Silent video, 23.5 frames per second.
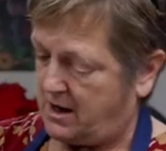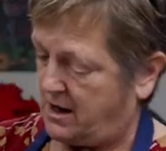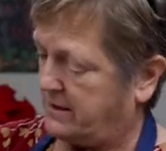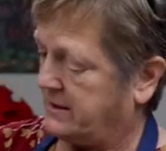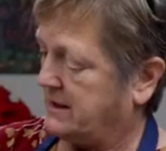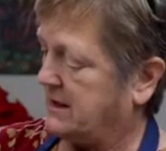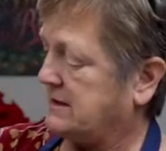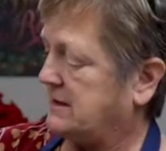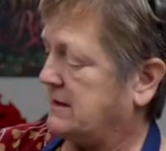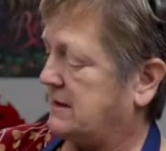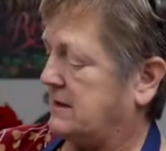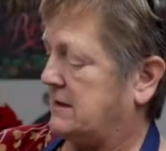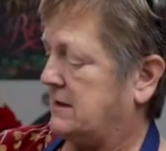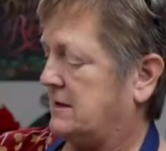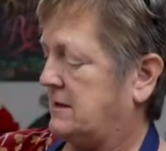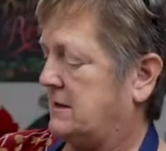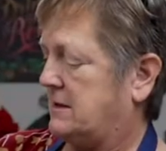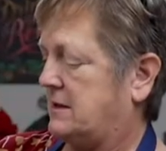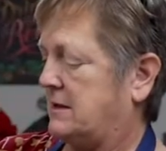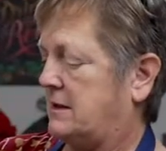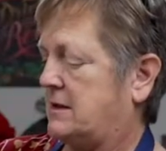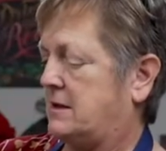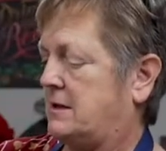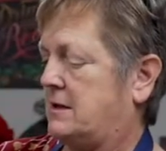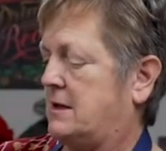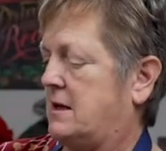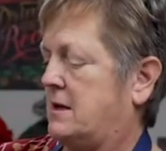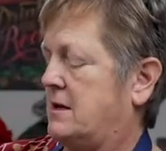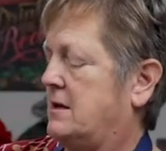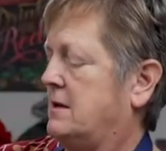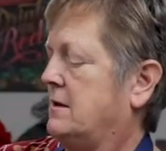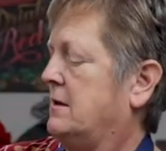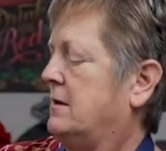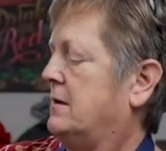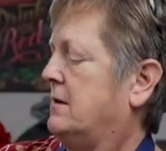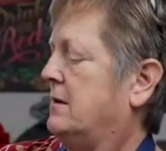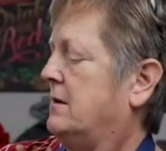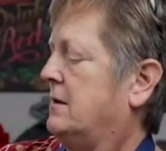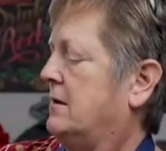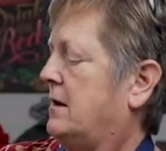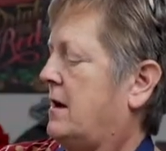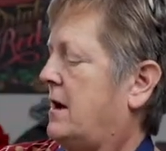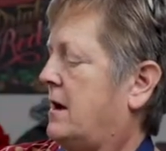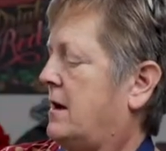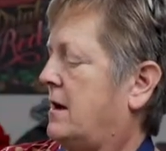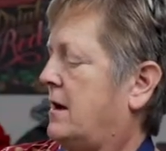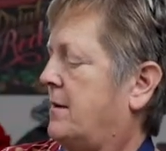And this is the
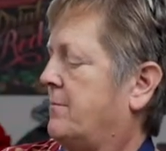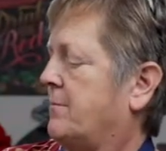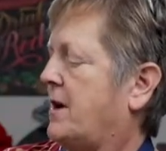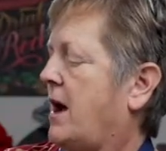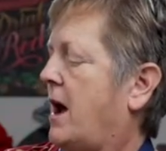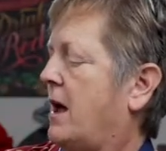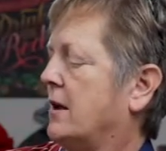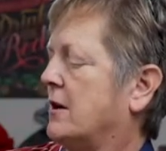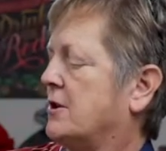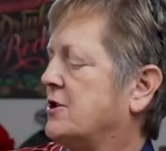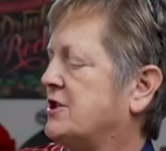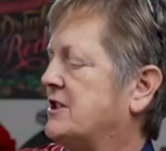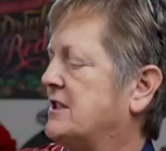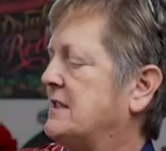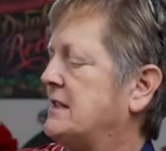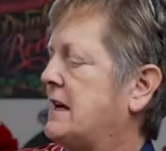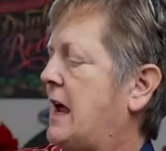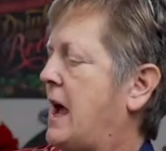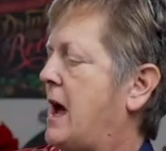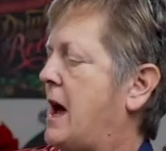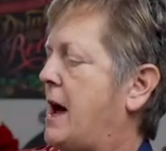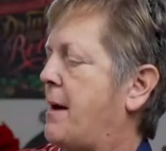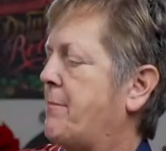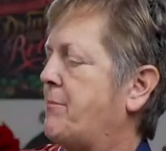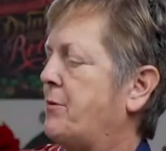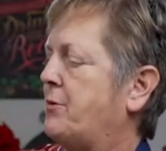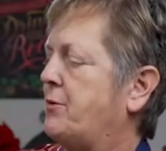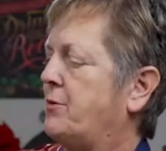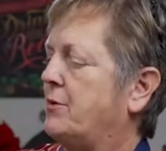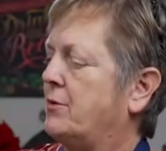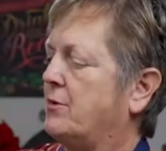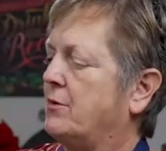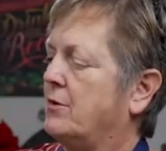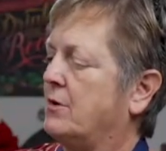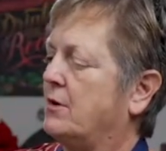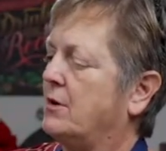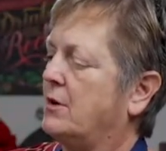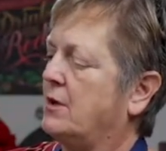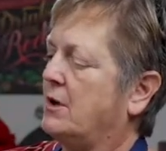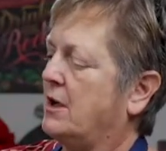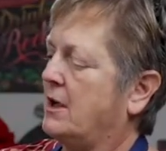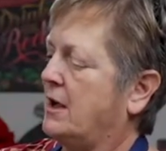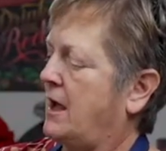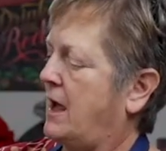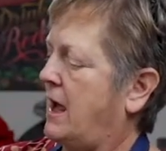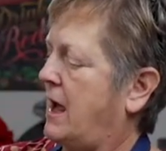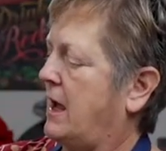um, color snap. Yeah
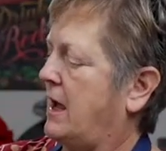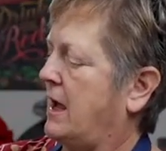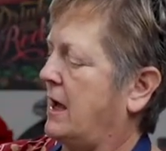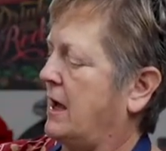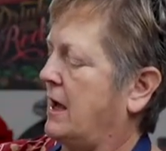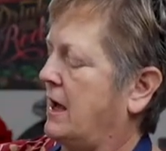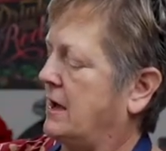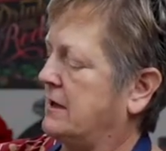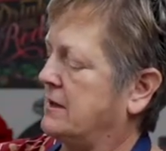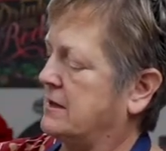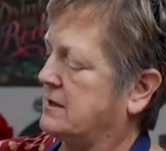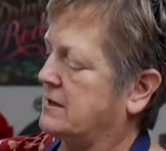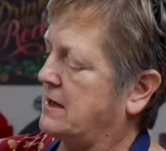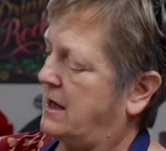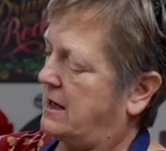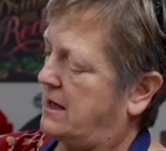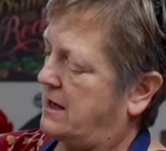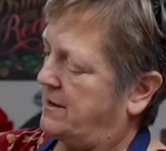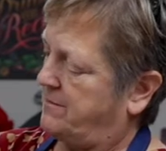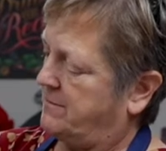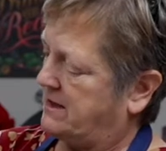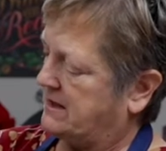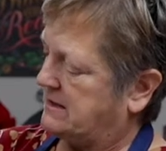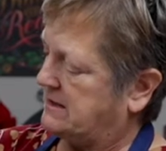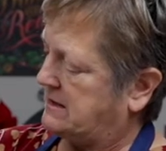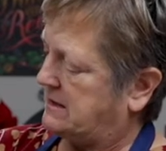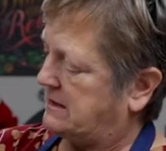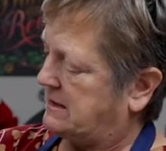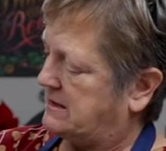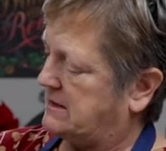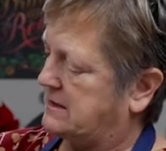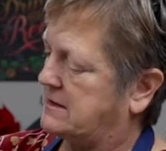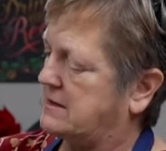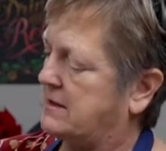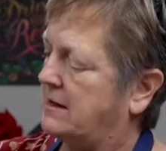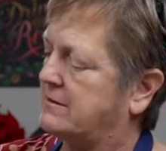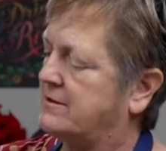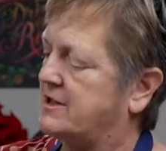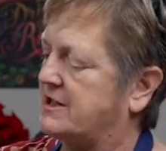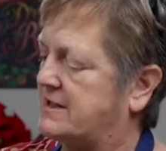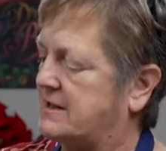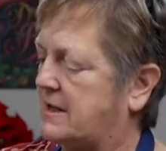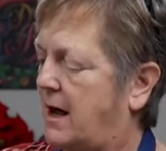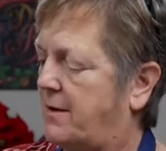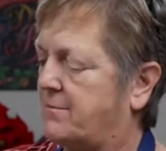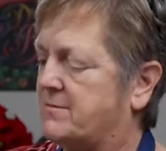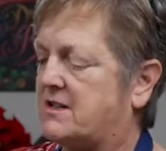and um, this is it
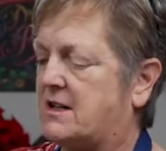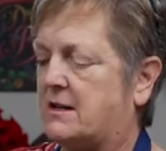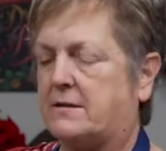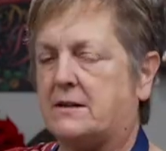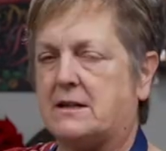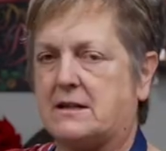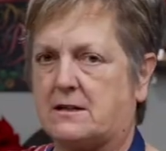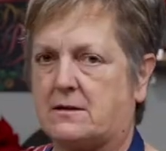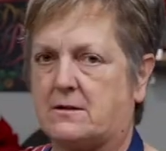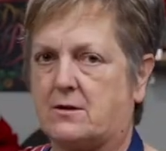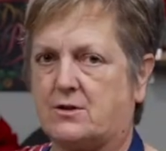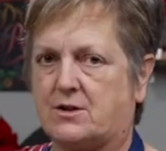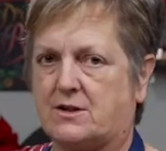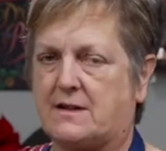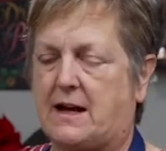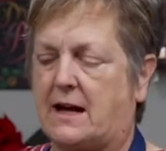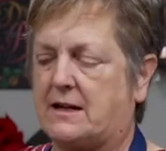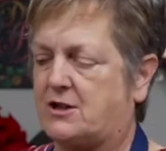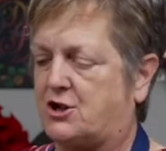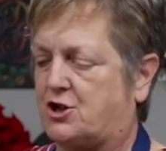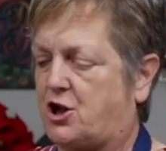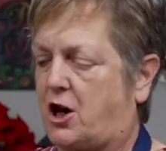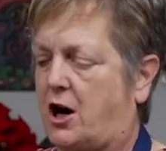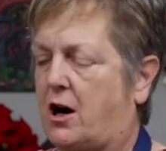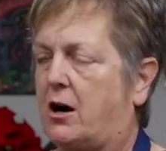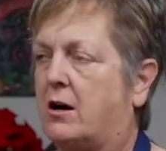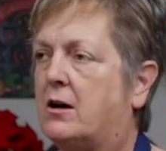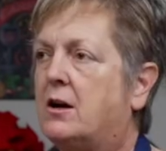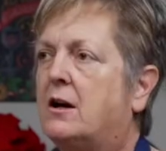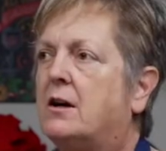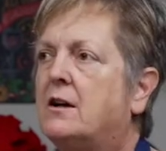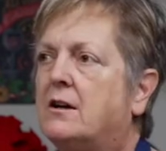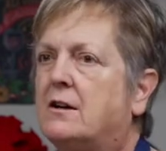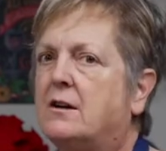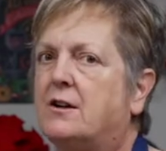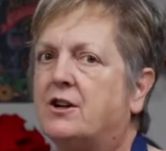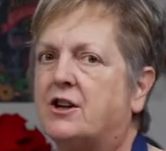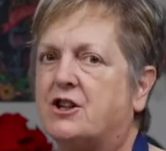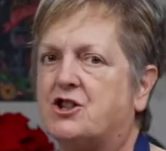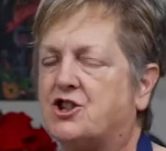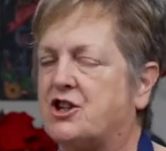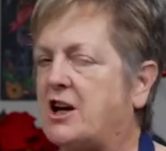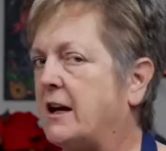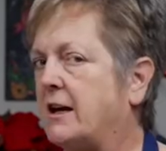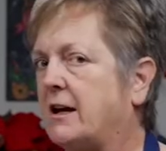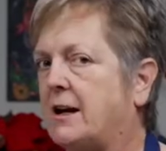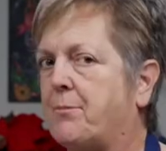just comes in this little size jar mm -hmm. you
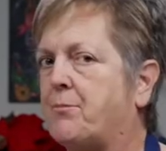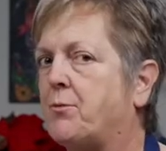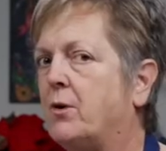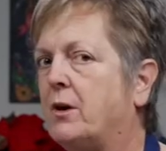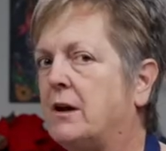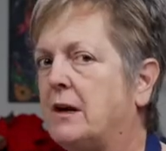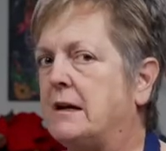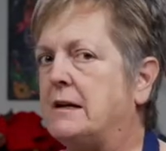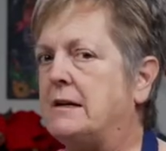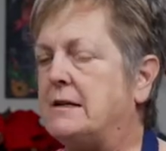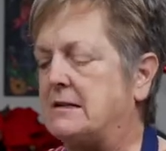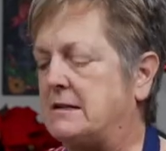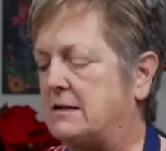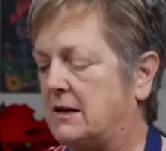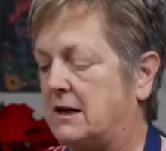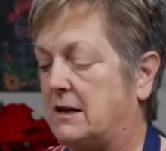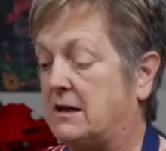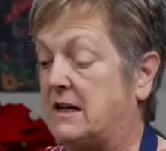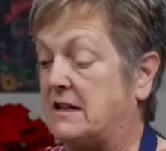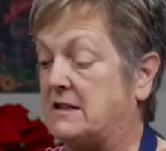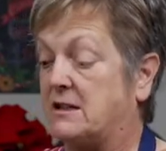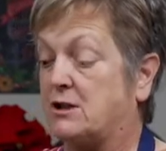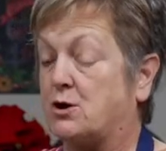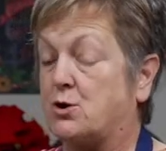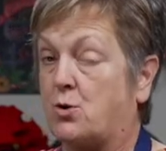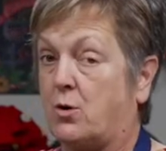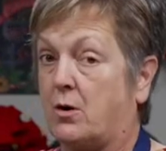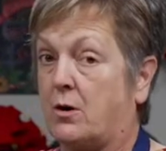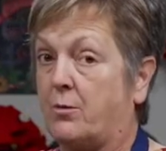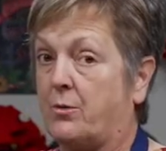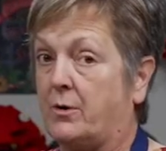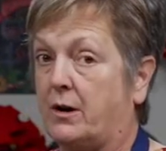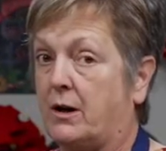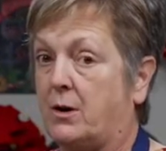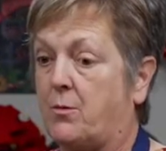can shake it up really easily they store